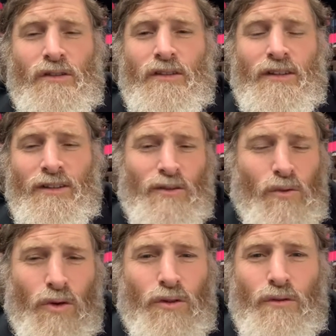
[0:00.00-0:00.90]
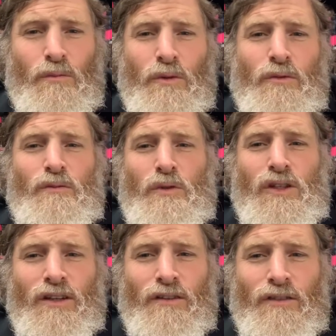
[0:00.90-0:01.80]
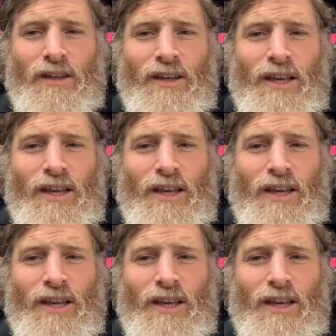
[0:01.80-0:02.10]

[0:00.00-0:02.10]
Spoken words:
the author of Bilbo of Mishkan Evneh.